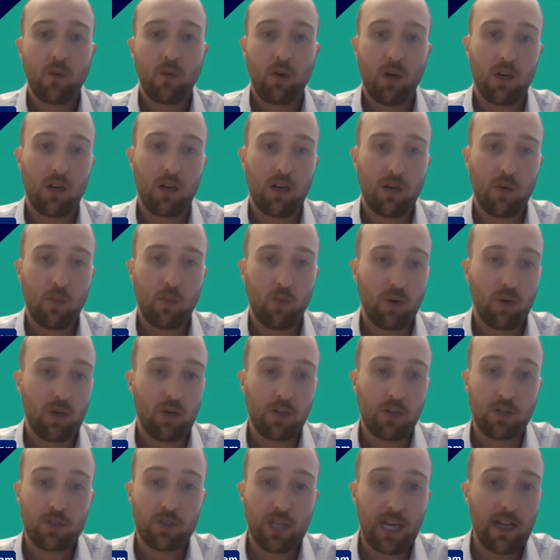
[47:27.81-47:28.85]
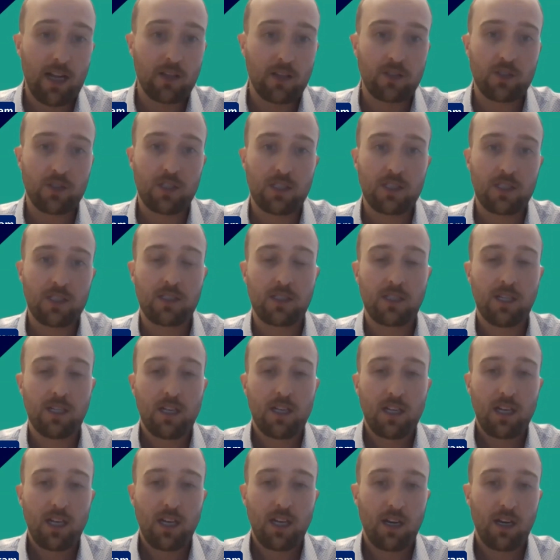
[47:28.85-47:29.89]
What are your challenges
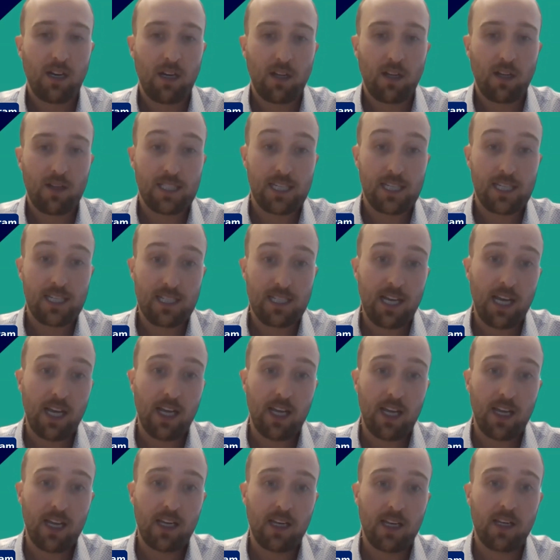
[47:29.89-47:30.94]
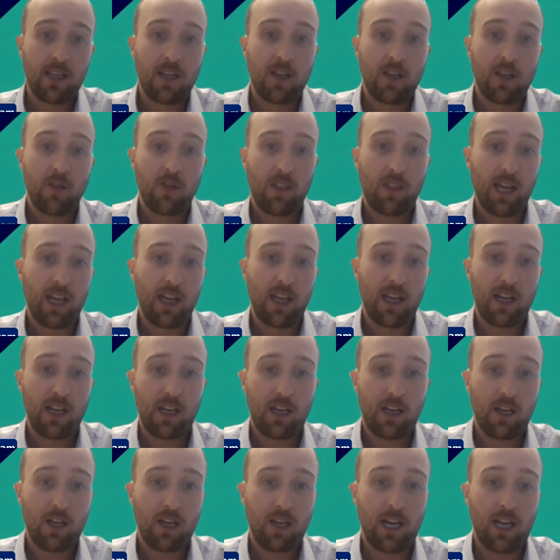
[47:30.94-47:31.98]
today,
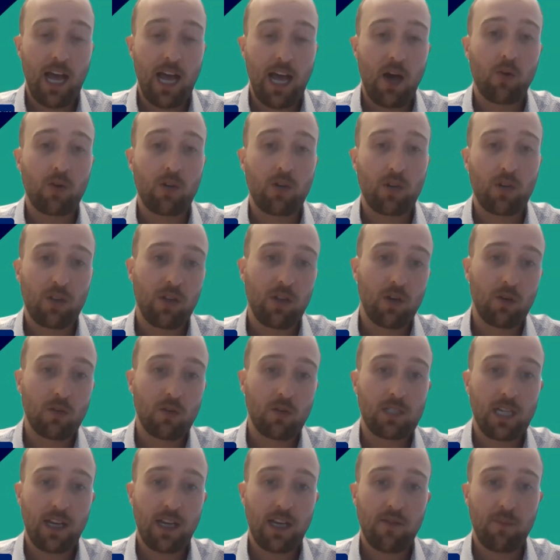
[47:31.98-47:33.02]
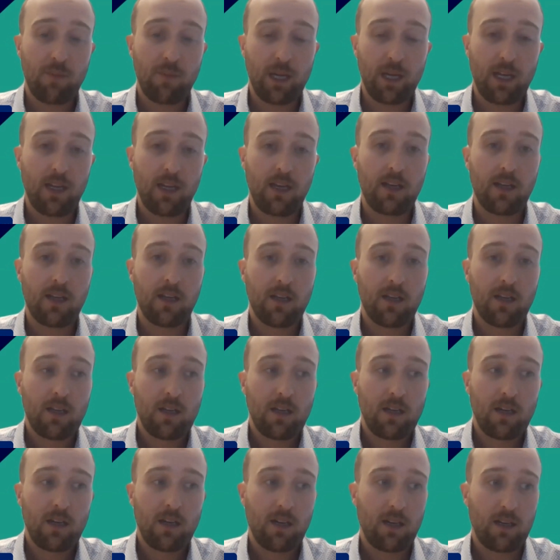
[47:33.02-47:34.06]
and how could those have been
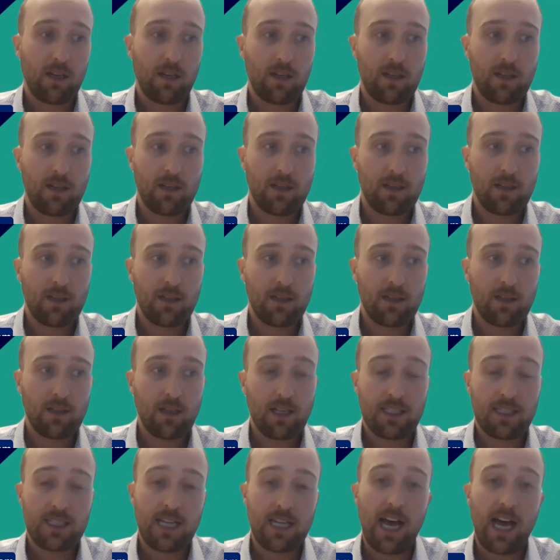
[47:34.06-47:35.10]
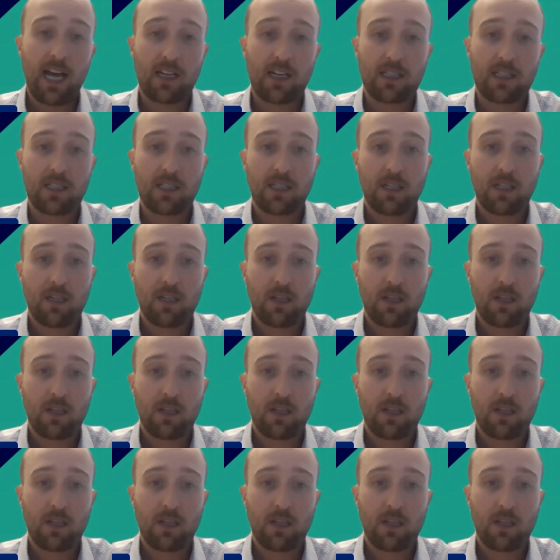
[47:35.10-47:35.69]
attacked